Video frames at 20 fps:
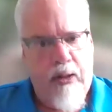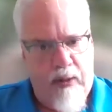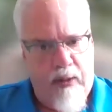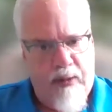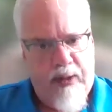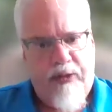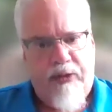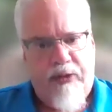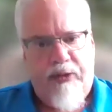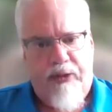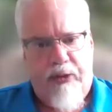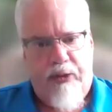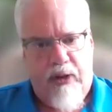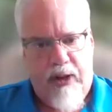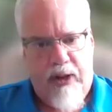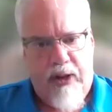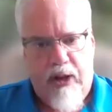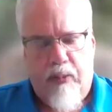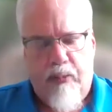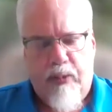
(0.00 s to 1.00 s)
are
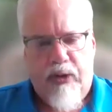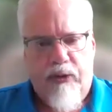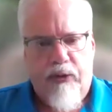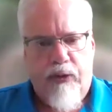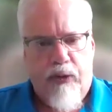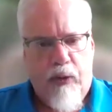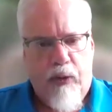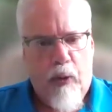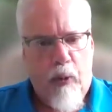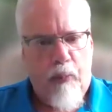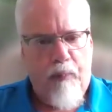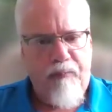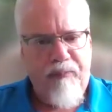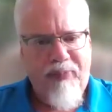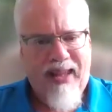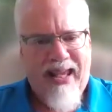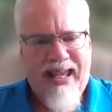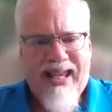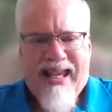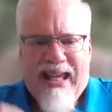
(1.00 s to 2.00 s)
necessarily coming to you.
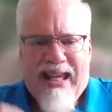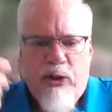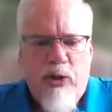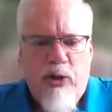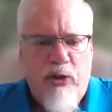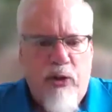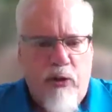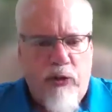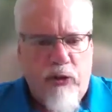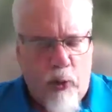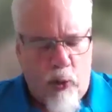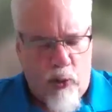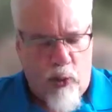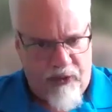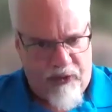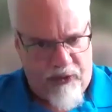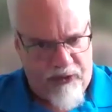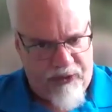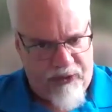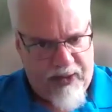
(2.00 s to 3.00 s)
Each of those
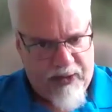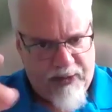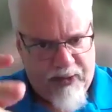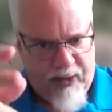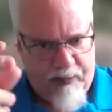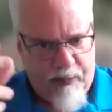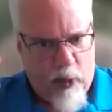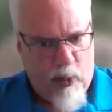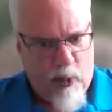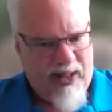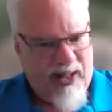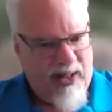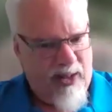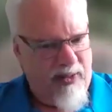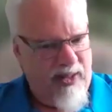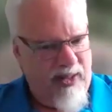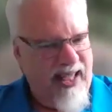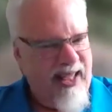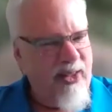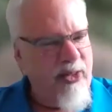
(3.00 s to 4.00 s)
courses, as I've
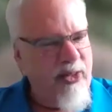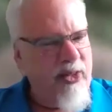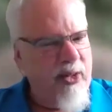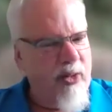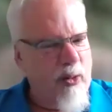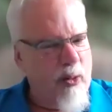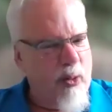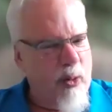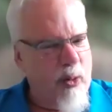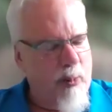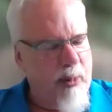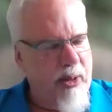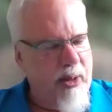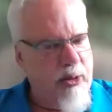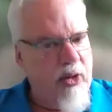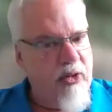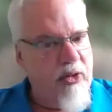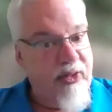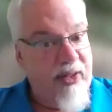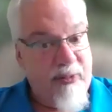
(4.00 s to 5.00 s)
already hinted a little
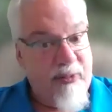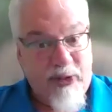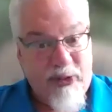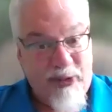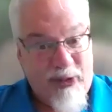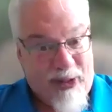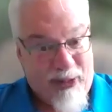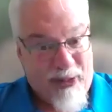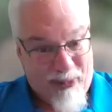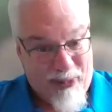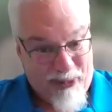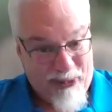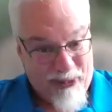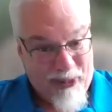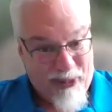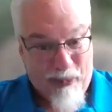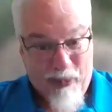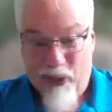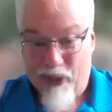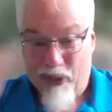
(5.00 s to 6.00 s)
bit, does have a
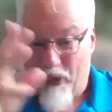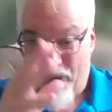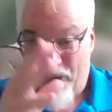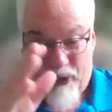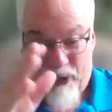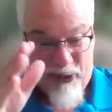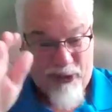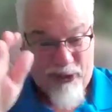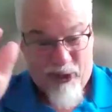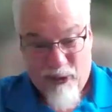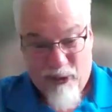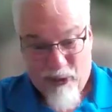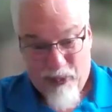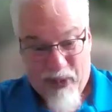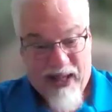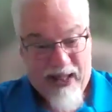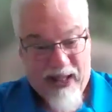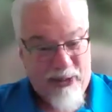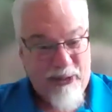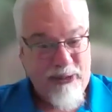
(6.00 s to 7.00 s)
synchronous component. They're
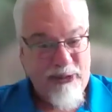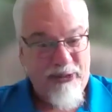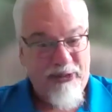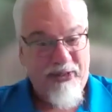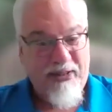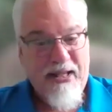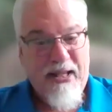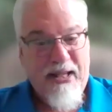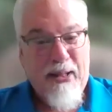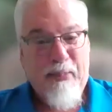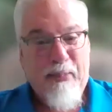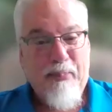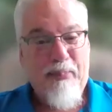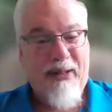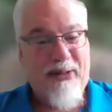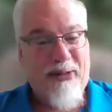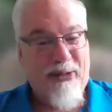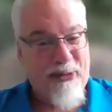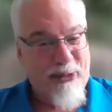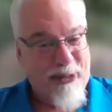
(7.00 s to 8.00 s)
self-paced,
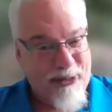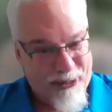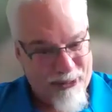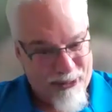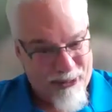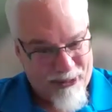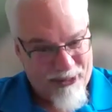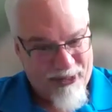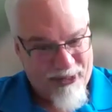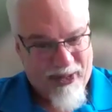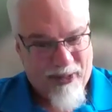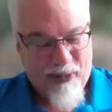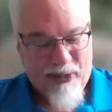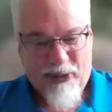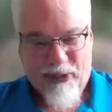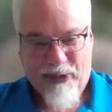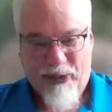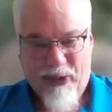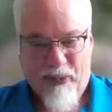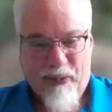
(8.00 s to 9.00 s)
but there's also a
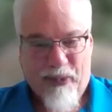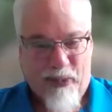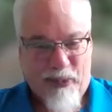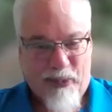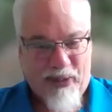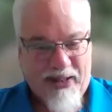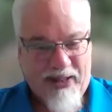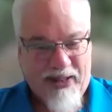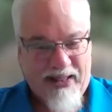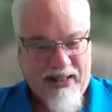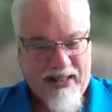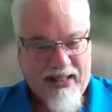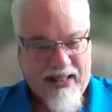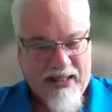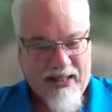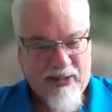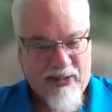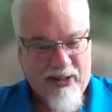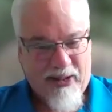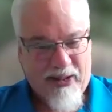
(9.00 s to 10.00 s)
synchronous component in
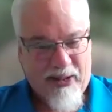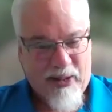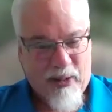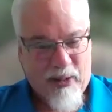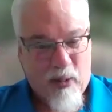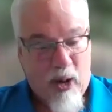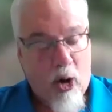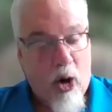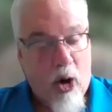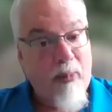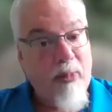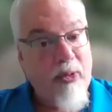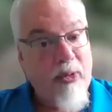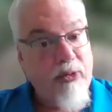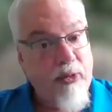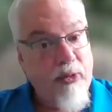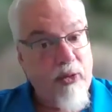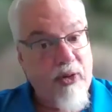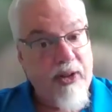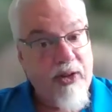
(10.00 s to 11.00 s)
that there are
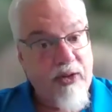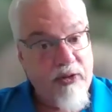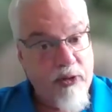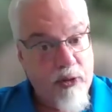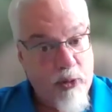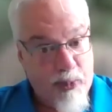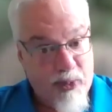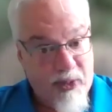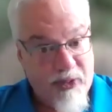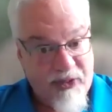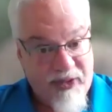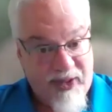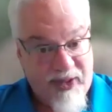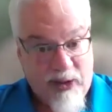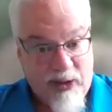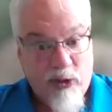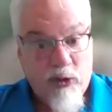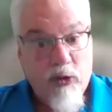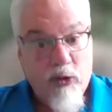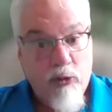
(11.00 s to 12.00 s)
opportunities to
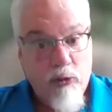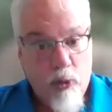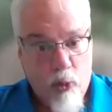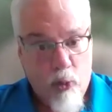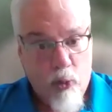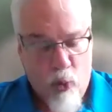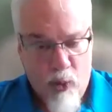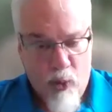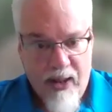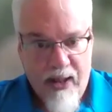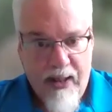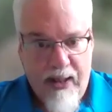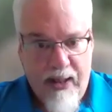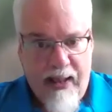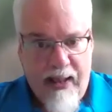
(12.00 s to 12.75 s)
present to